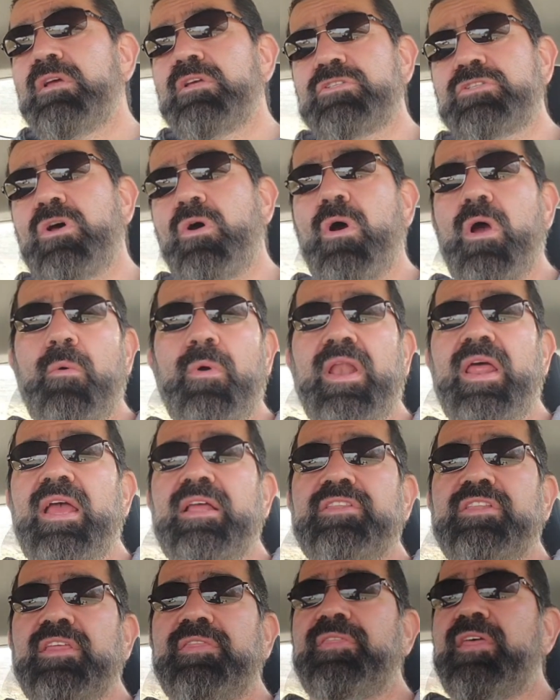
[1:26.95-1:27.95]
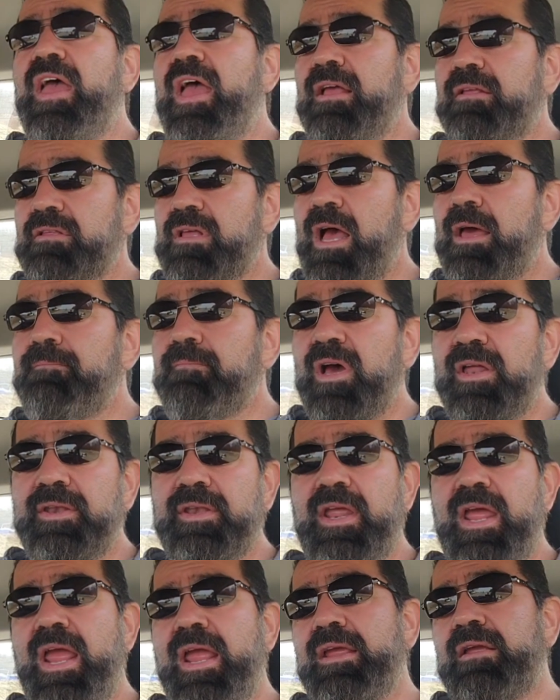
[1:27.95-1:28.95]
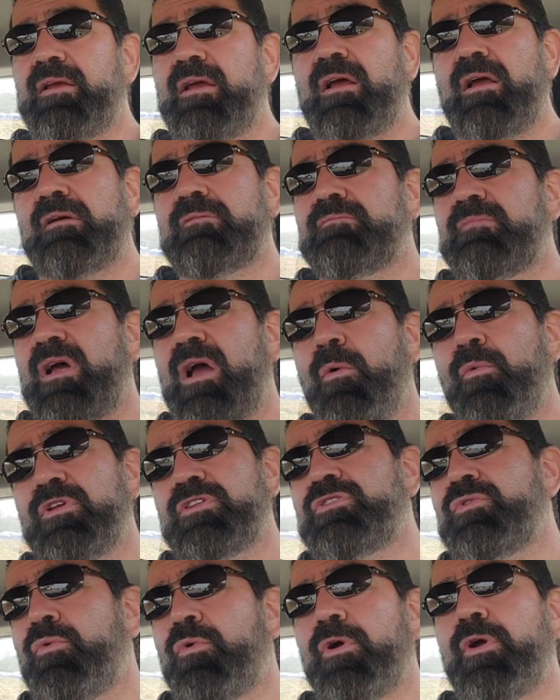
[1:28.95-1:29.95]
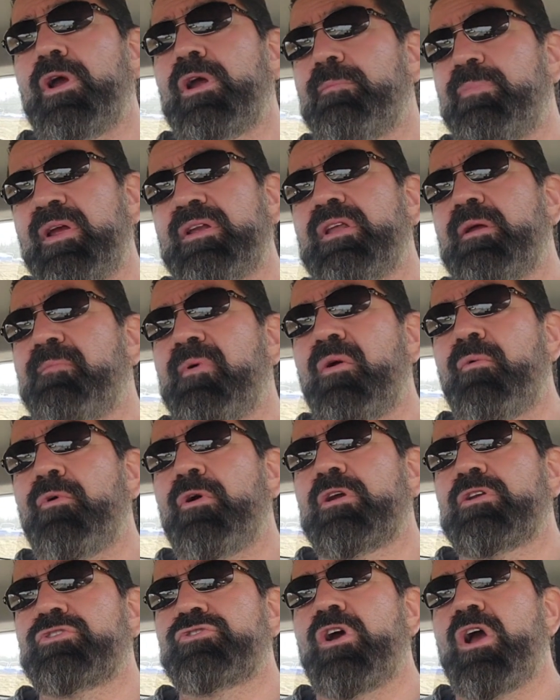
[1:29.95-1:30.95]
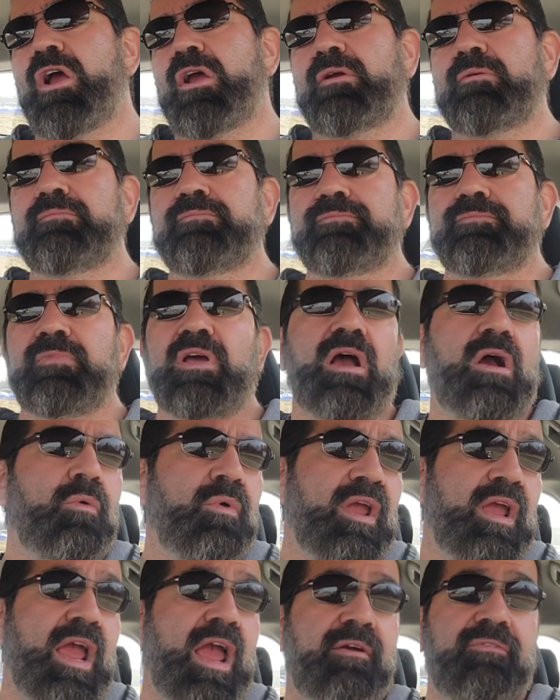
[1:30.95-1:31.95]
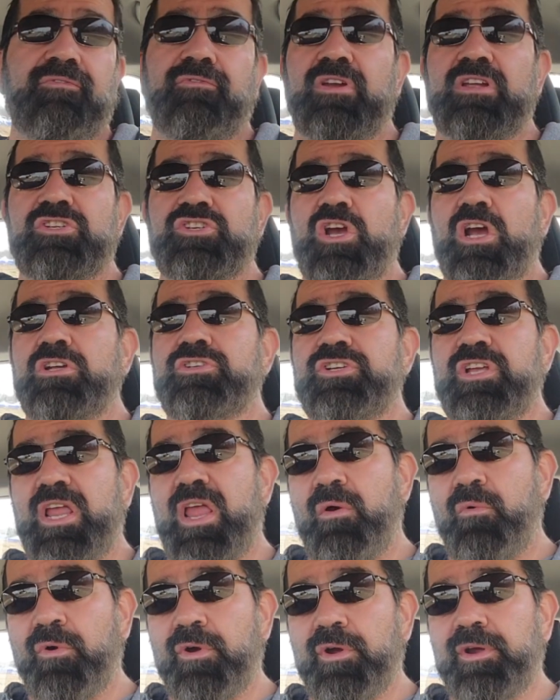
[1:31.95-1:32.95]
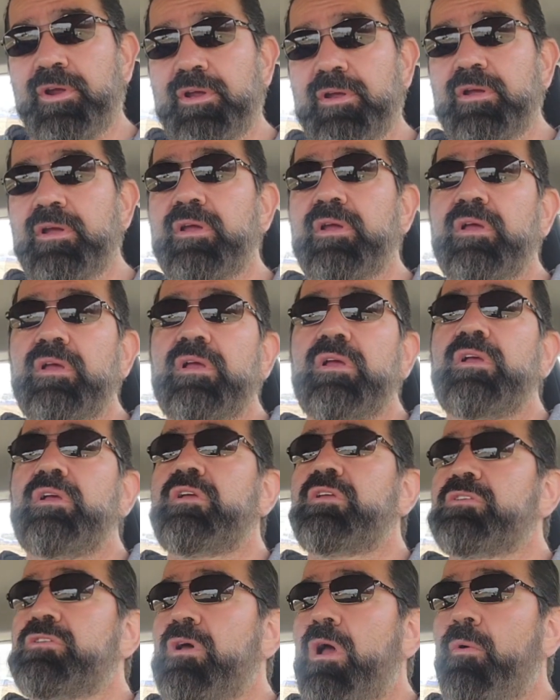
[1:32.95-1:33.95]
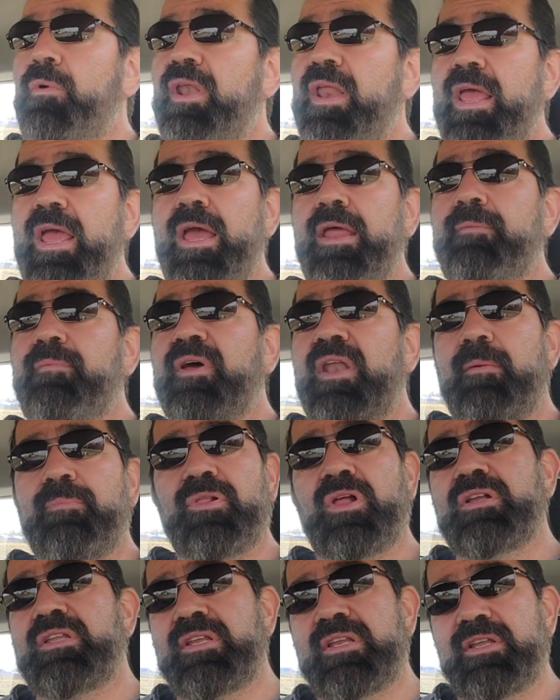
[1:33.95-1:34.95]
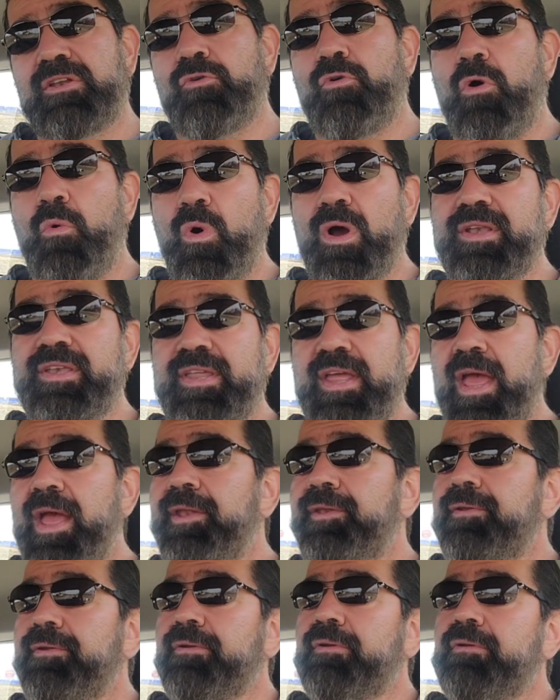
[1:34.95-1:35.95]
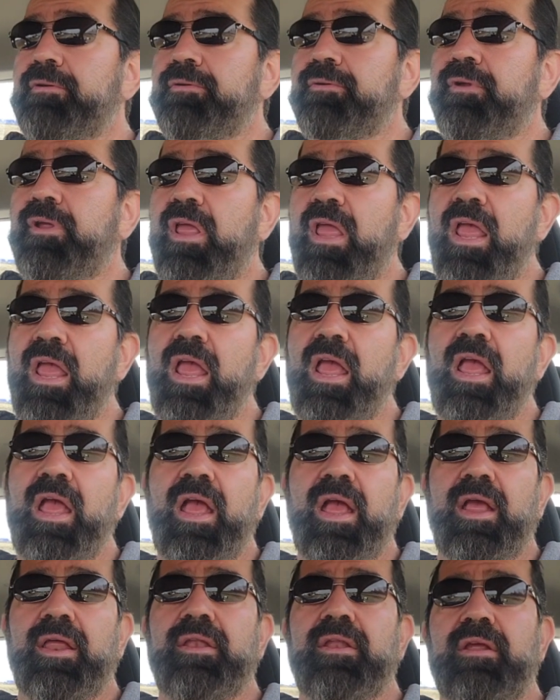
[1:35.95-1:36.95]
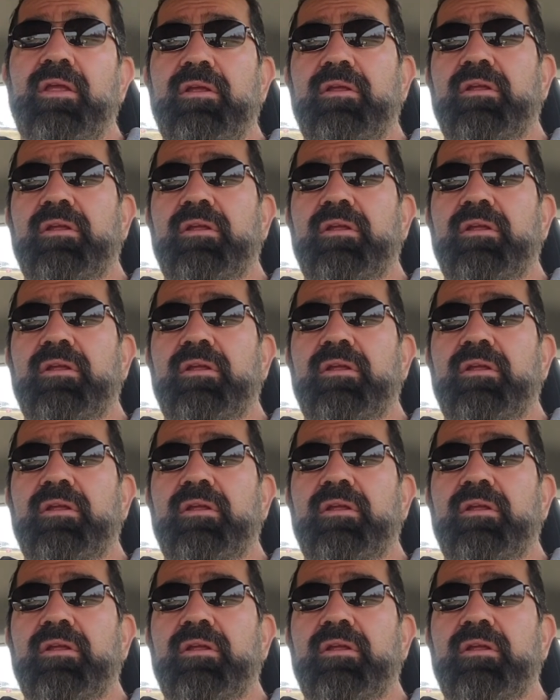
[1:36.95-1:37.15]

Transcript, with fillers: So I went ahead and did that. On Monday, I went to work, picked up my work truck. We have free charging at work. So I went ahead, but I plugged it into a 110. And